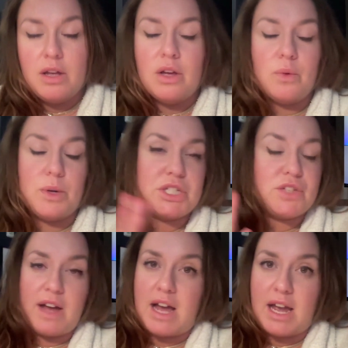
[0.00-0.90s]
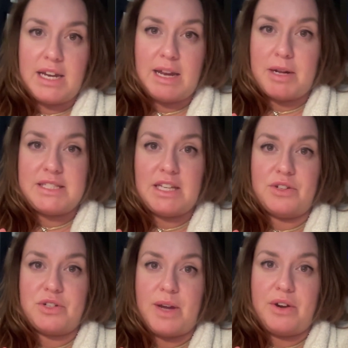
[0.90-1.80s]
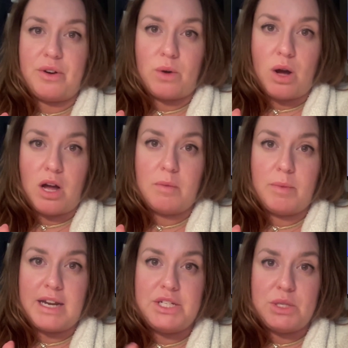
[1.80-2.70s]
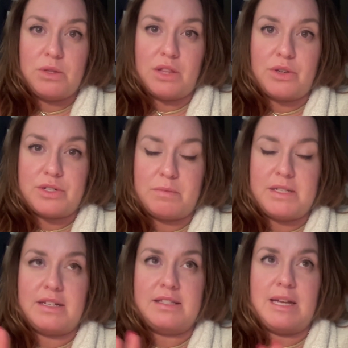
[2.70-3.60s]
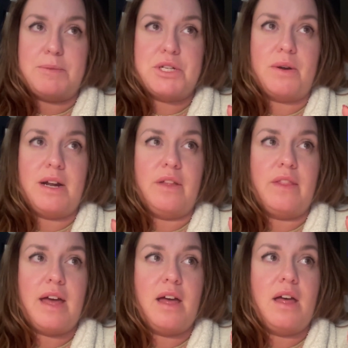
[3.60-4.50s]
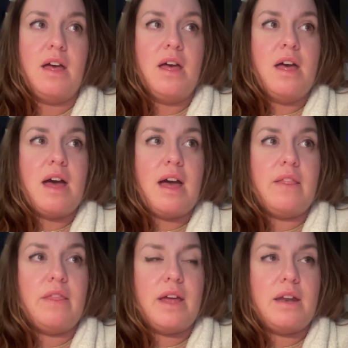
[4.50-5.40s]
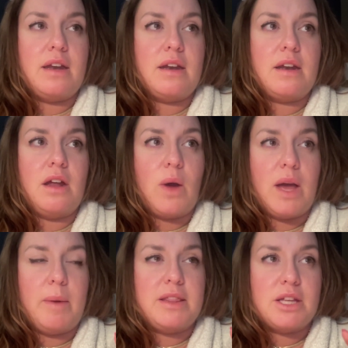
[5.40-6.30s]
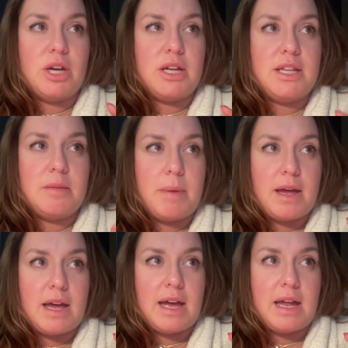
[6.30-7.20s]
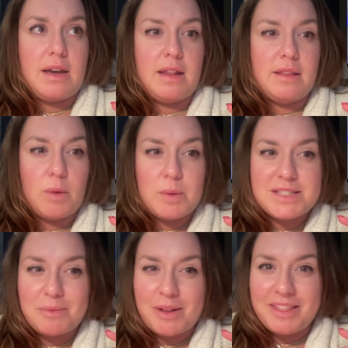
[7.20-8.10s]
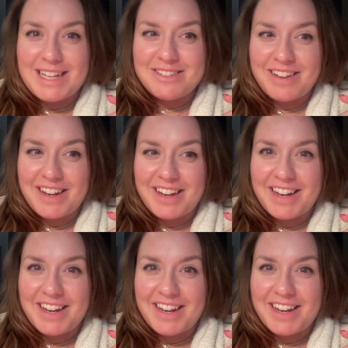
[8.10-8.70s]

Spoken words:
which is fine. I'm not saying there's a right or a wrong, but I do think there's a misconception around that. And then, okay, wait, the good, the bad, and then what was the last one?